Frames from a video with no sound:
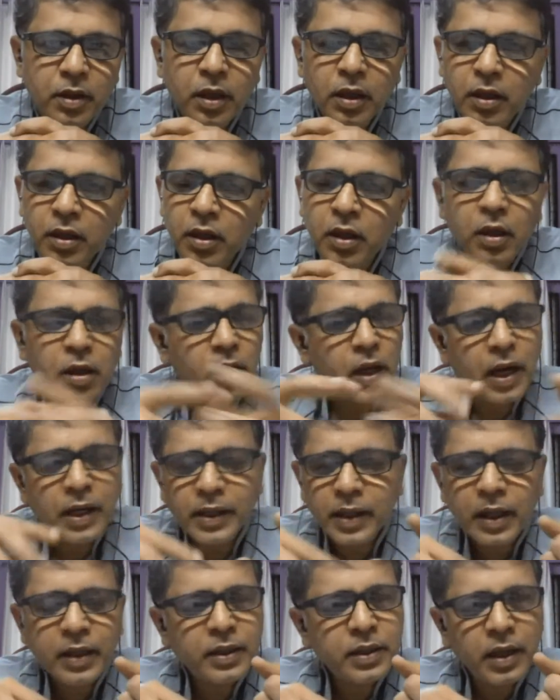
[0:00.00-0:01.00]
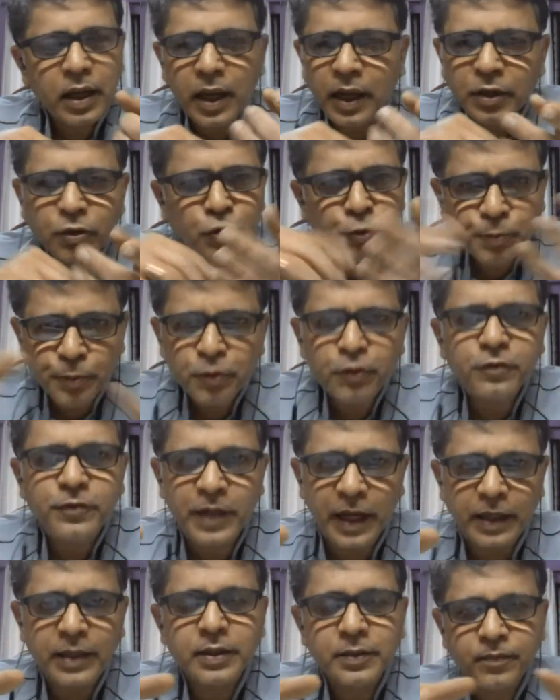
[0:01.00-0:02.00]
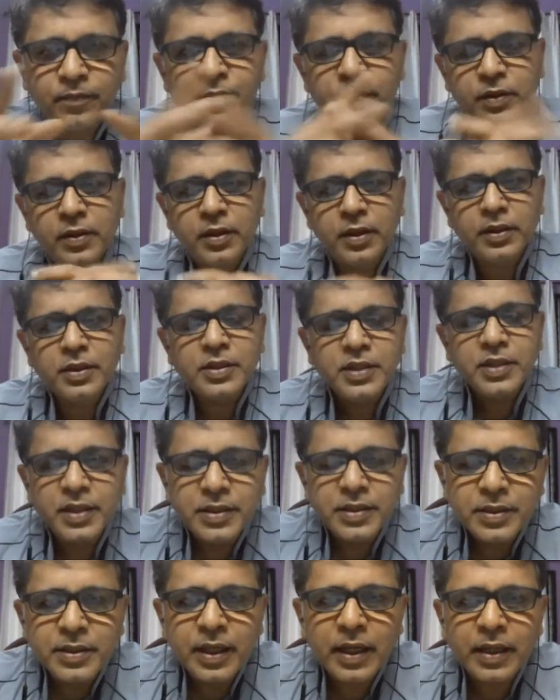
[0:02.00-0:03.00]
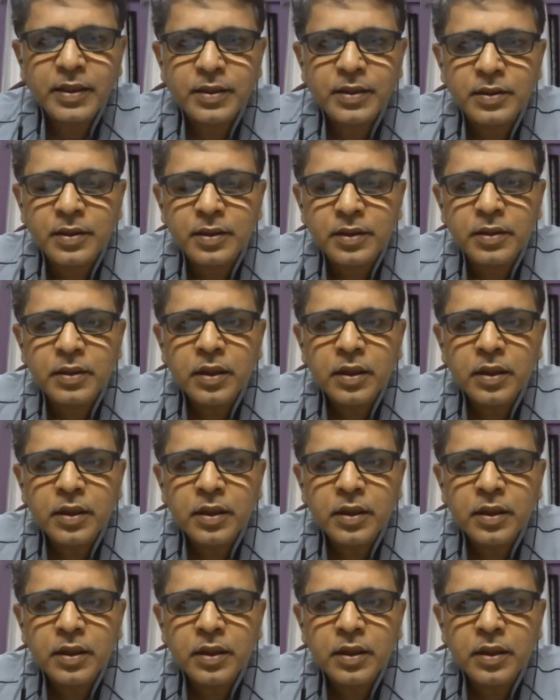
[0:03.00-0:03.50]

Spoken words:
Okay, and I could prove that in the sense that